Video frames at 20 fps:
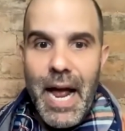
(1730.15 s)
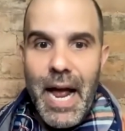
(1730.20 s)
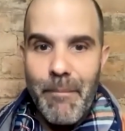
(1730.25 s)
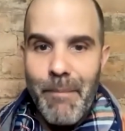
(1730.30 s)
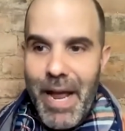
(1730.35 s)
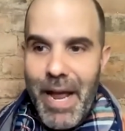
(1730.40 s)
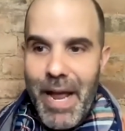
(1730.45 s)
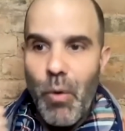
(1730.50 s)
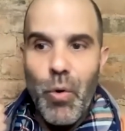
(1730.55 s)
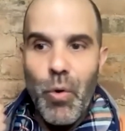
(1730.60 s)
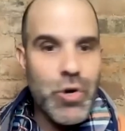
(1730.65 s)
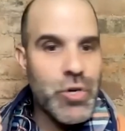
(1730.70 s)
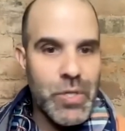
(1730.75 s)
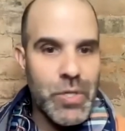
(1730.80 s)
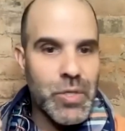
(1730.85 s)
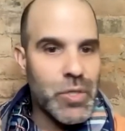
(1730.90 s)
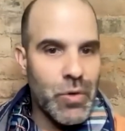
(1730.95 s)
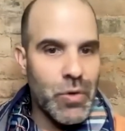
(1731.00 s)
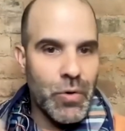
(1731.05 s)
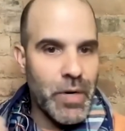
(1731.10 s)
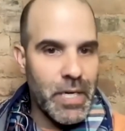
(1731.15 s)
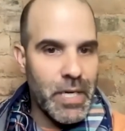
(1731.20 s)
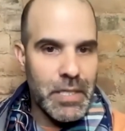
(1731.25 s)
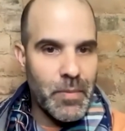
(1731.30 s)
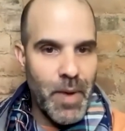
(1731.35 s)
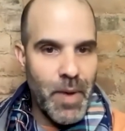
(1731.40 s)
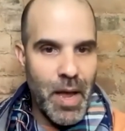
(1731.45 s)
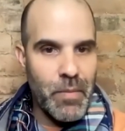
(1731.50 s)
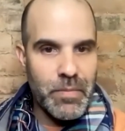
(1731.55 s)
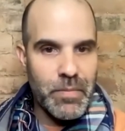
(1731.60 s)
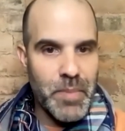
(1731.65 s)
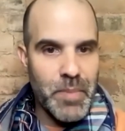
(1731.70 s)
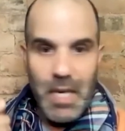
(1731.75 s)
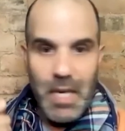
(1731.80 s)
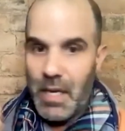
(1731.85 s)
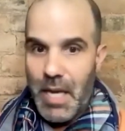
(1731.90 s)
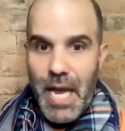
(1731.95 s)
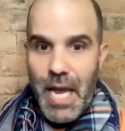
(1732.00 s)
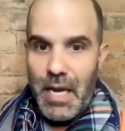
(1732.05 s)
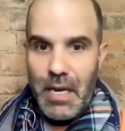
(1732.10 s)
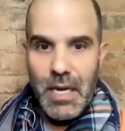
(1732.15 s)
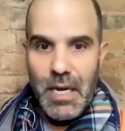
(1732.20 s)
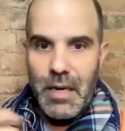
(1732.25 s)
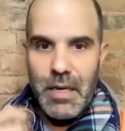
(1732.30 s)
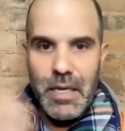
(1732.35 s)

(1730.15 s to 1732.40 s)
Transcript: my origin story is about being gay